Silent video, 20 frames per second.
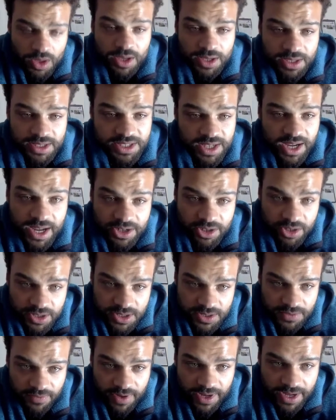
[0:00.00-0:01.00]
side
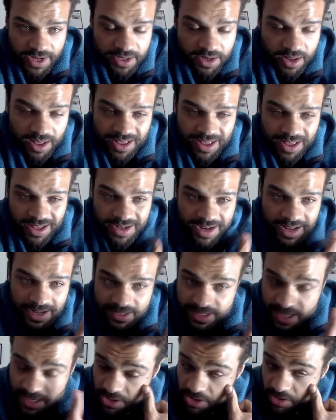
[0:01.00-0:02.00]
on's fine. Now,
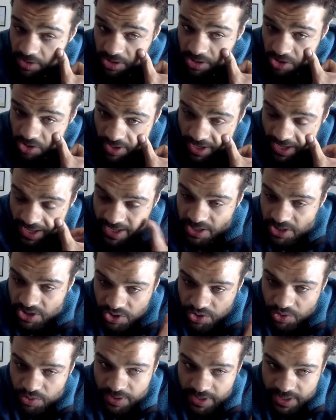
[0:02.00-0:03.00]
Dan, you can
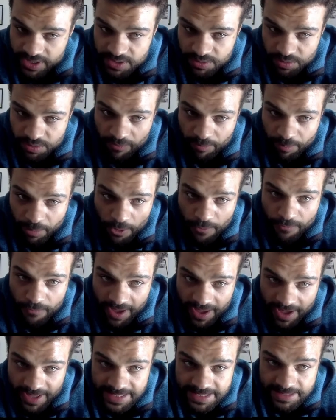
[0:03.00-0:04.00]
do this with both
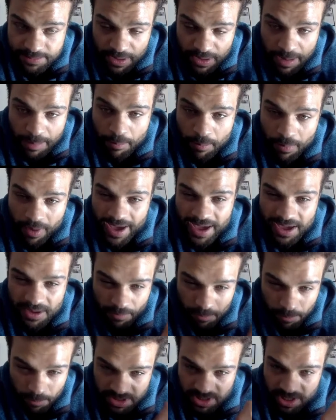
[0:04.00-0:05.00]
hands, but it might
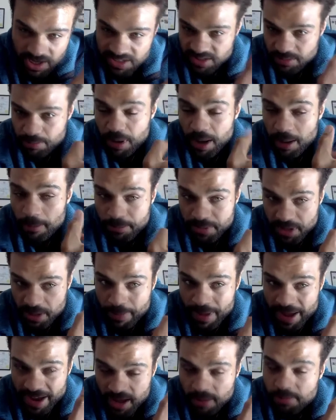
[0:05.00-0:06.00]
start to pump your
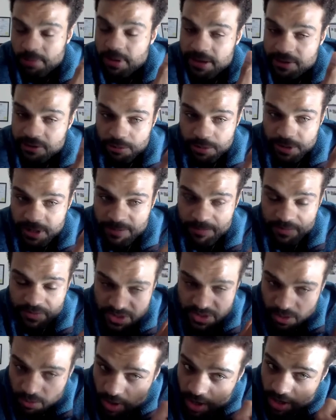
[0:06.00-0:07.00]
back up a little bit.
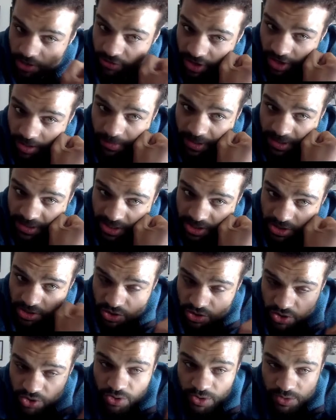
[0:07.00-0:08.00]
So what I'd recommend that you
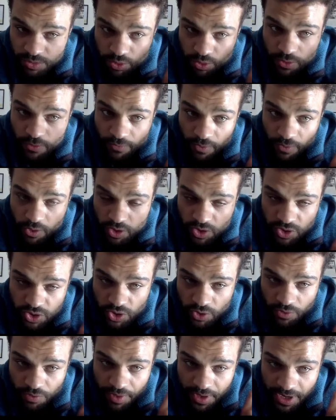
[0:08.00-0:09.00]
do is we'll just focus
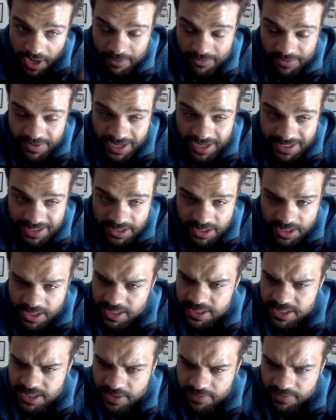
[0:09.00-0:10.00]
on the left hand. It
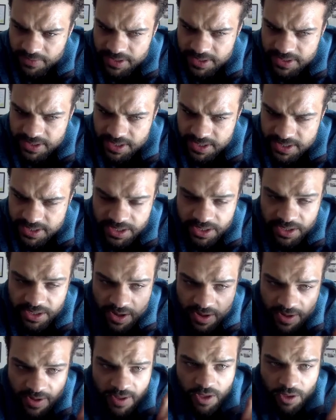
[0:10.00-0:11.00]
is the left hand side, isn't it?
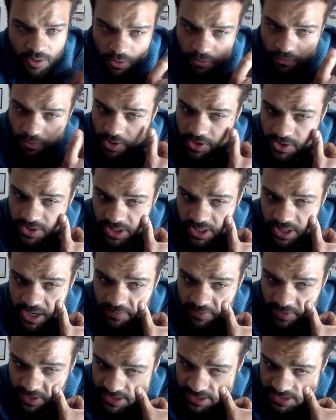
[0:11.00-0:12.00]
We'll focus on the
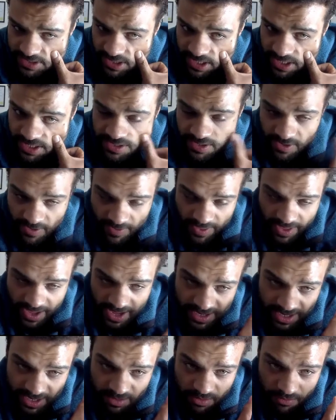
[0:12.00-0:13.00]
left hand side.
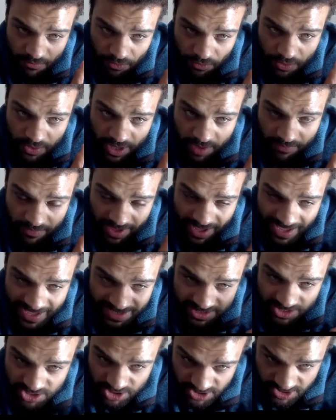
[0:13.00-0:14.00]
And then for the other
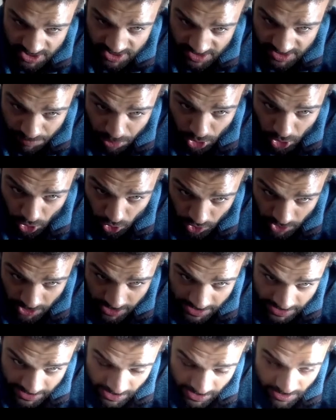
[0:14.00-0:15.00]
hand, just put it on your
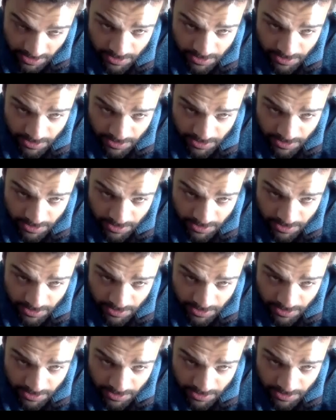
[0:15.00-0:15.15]
knee.